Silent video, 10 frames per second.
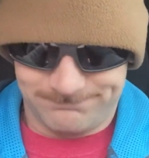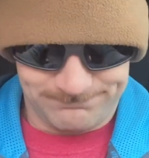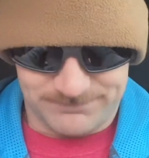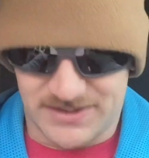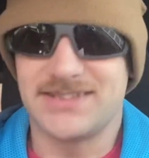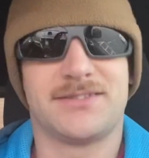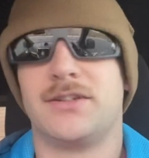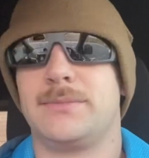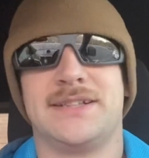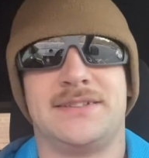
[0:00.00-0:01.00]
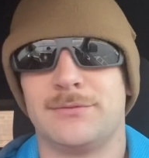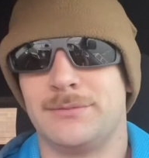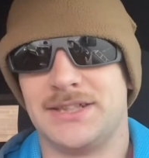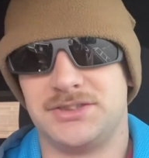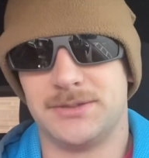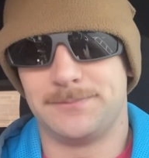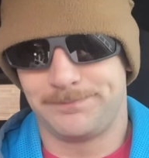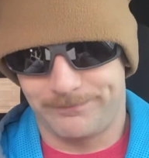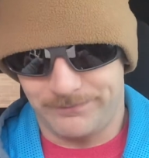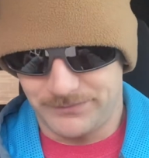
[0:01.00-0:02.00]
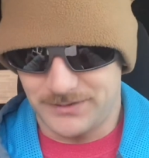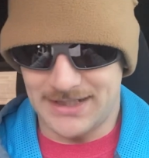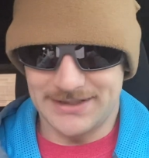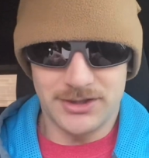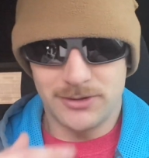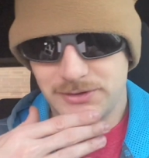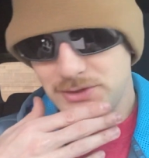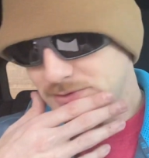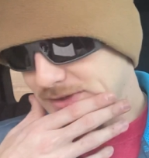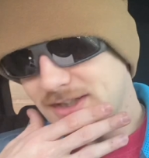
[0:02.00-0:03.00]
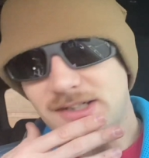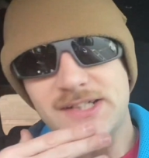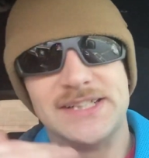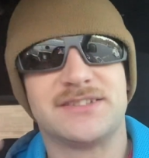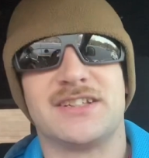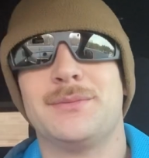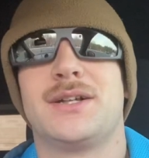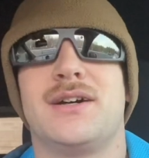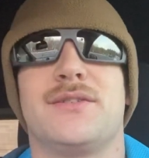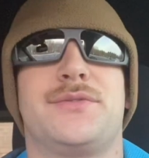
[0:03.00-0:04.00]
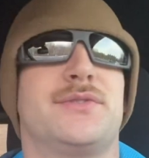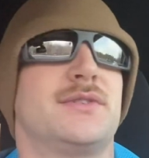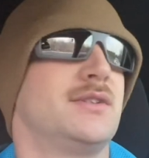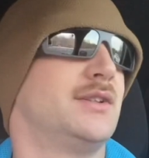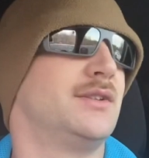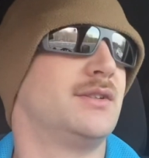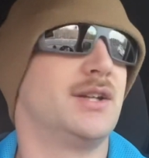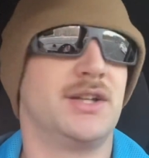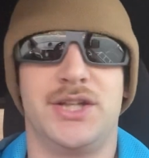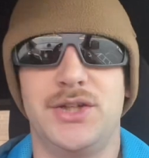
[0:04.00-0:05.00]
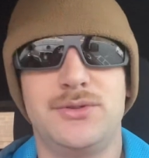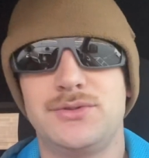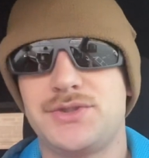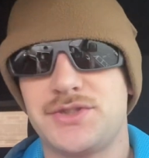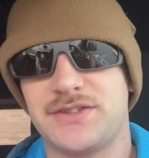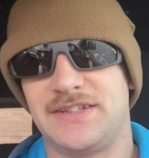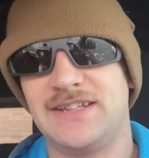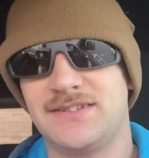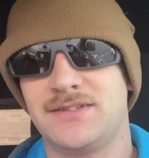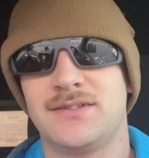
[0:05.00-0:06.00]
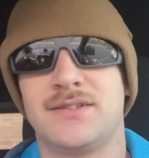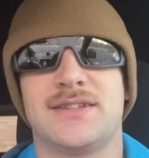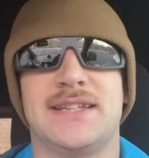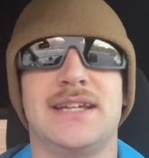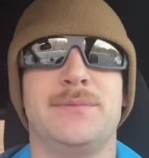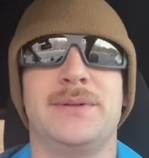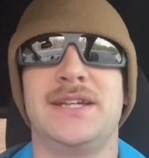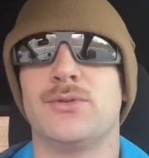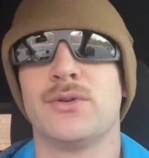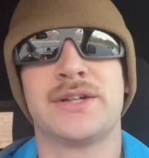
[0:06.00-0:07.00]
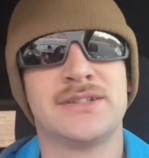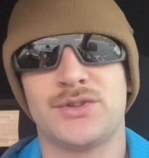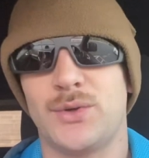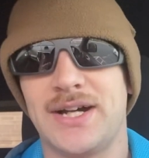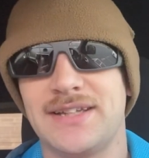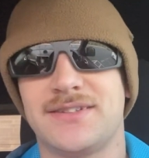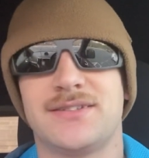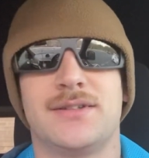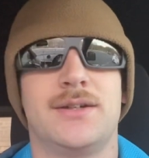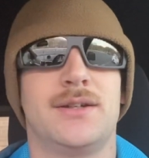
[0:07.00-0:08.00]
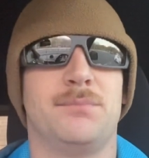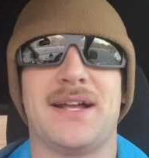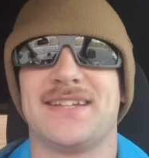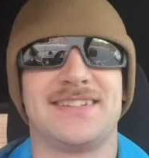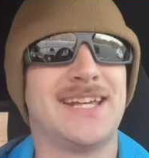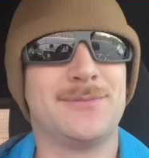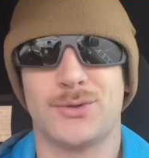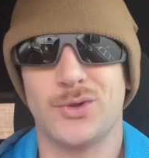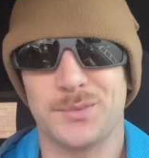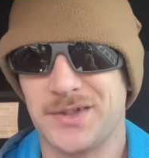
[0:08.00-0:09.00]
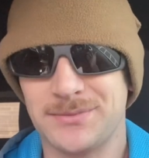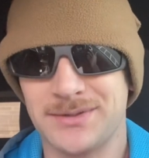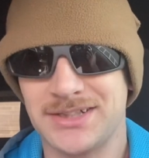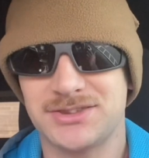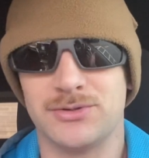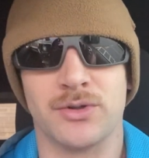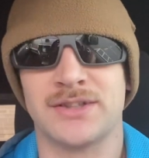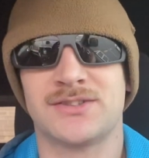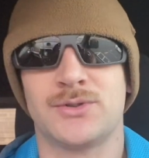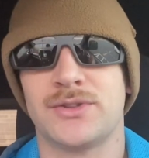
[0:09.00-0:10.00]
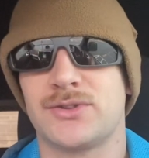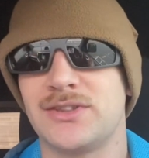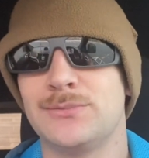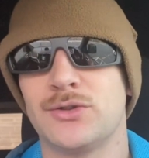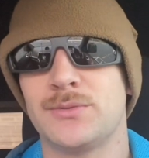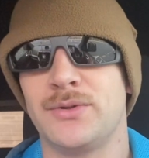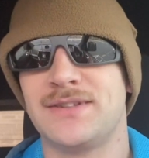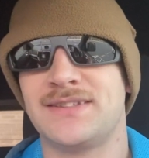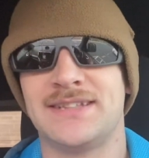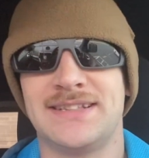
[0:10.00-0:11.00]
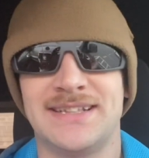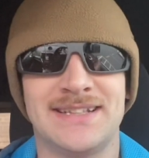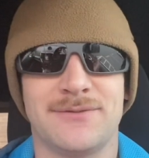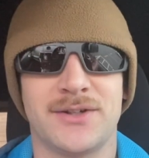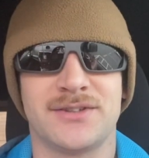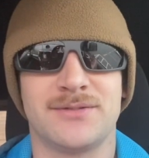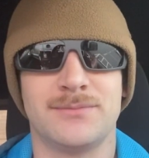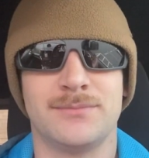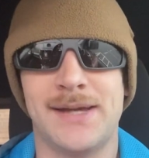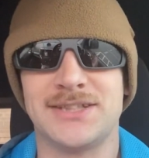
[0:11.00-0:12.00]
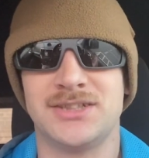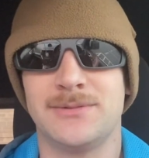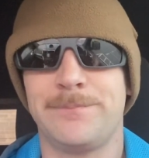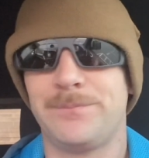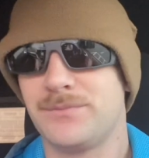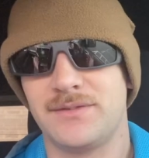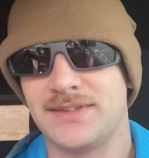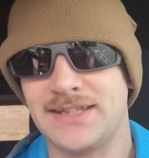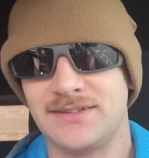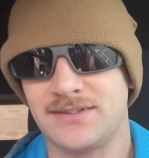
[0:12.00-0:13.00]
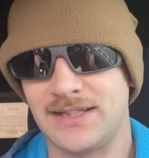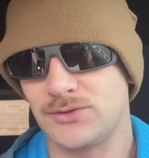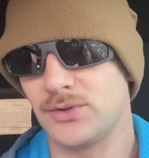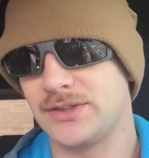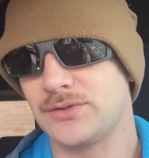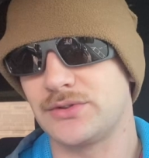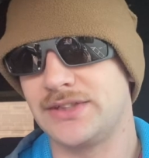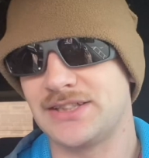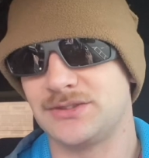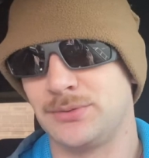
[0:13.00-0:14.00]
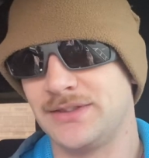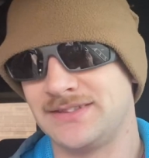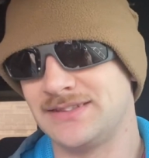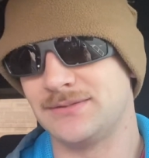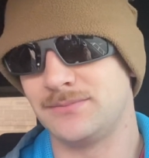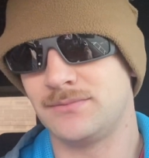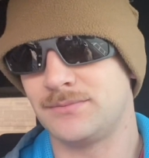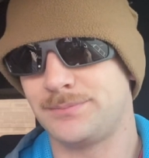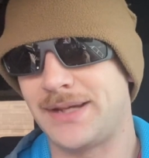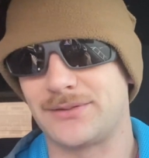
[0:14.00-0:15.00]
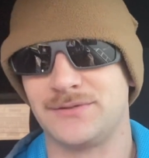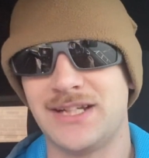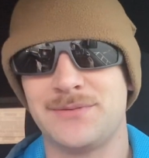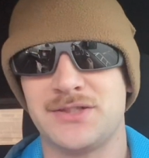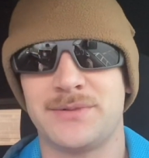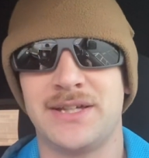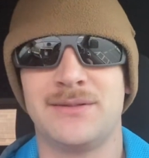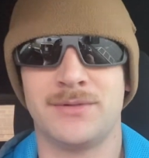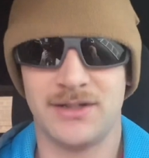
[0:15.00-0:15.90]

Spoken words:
This is going to be a terrible matchup. I know Utah is coming off a huge season. They beat Oregon twice by the same score pretty much. Oregon scored 3 more points than they did in the first matchup. They scored those 3 extra points in the Pac-12 championship game.